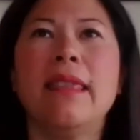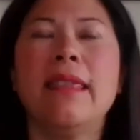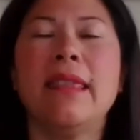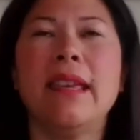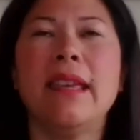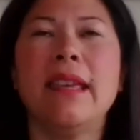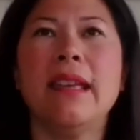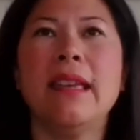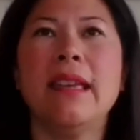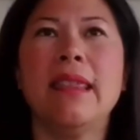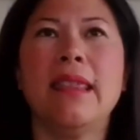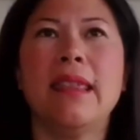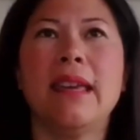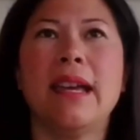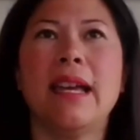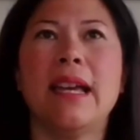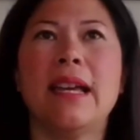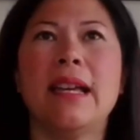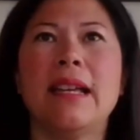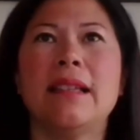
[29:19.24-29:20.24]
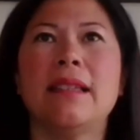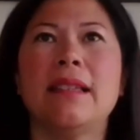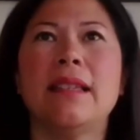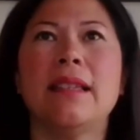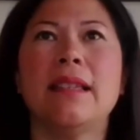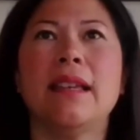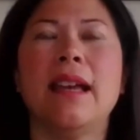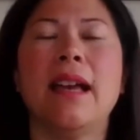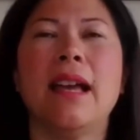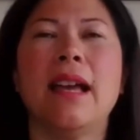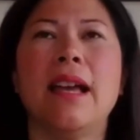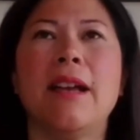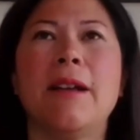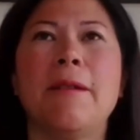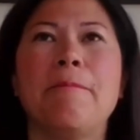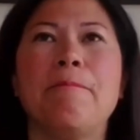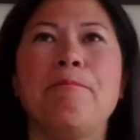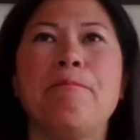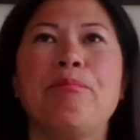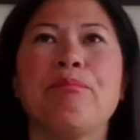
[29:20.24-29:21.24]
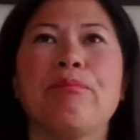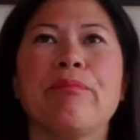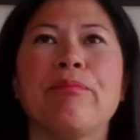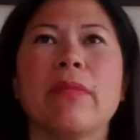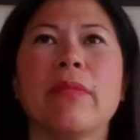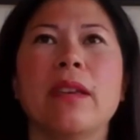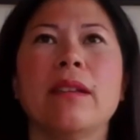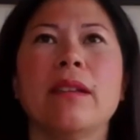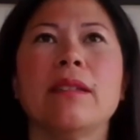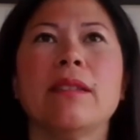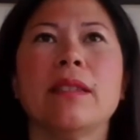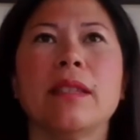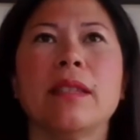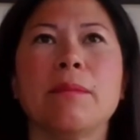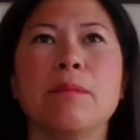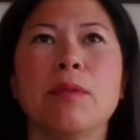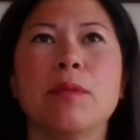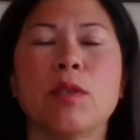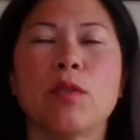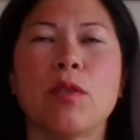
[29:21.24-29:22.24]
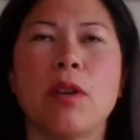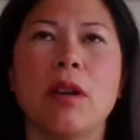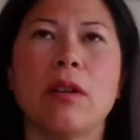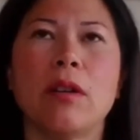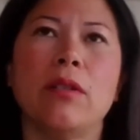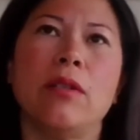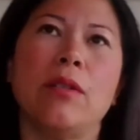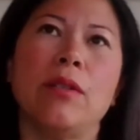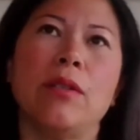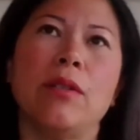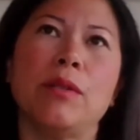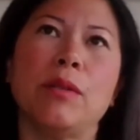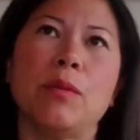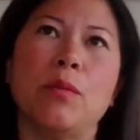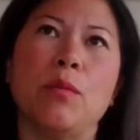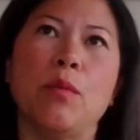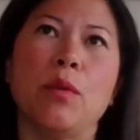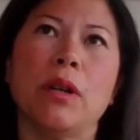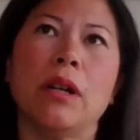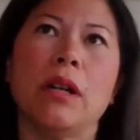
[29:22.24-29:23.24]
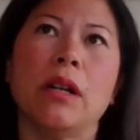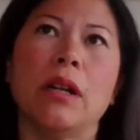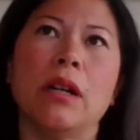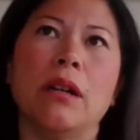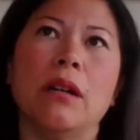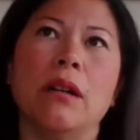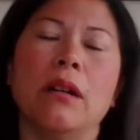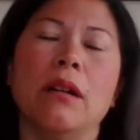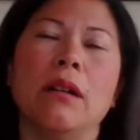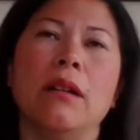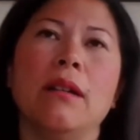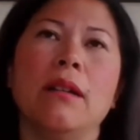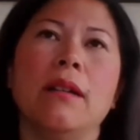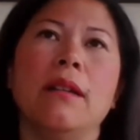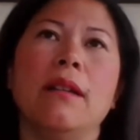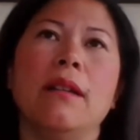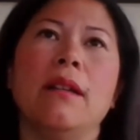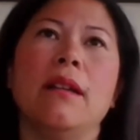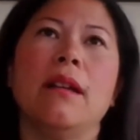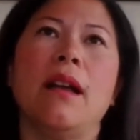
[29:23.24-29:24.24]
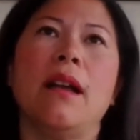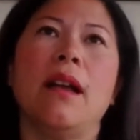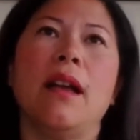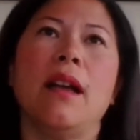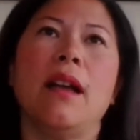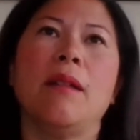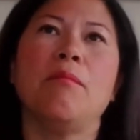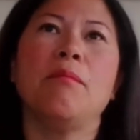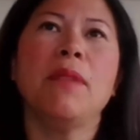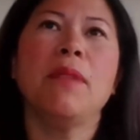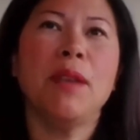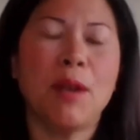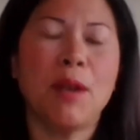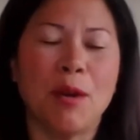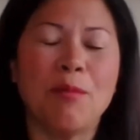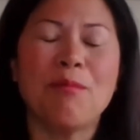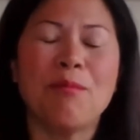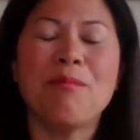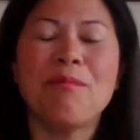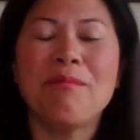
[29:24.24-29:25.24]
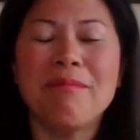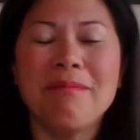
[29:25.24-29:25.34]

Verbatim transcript: i think that um some struggles were um you know